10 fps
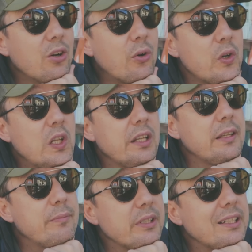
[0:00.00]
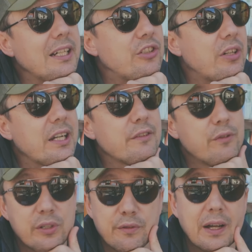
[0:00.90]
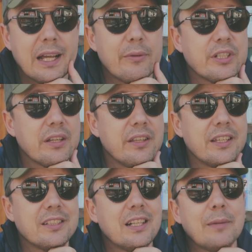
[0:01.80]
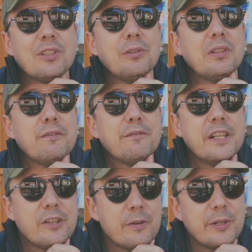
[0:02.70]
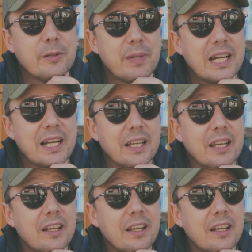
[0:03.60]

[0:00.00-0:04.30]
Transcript: Ortlieb Attract 45, which I think is an absolutely phenomenal bag.